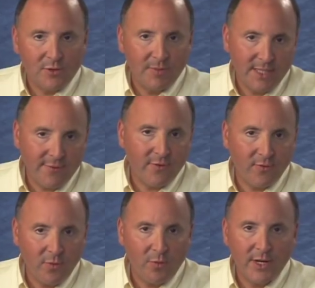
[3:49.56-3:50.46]
will be different
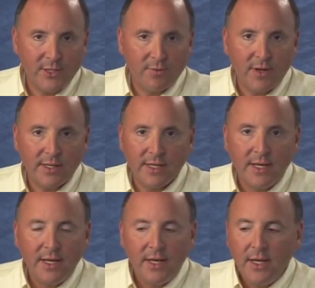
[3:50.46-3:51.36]
from run to run.
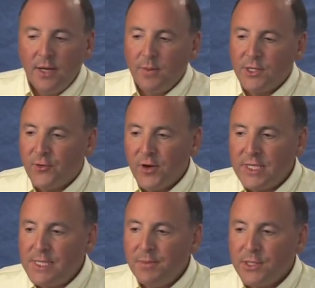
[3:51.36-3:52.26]
Well, it's very
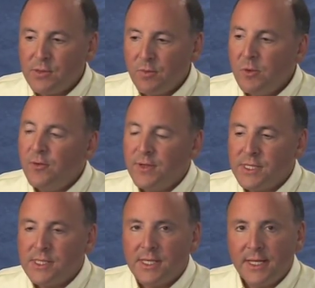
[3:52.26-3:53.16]
simple to remove
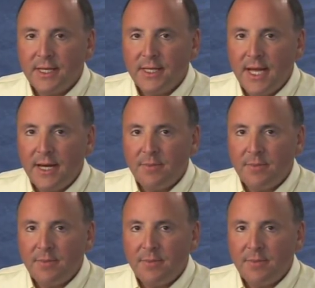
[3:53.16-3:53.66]
this uh, data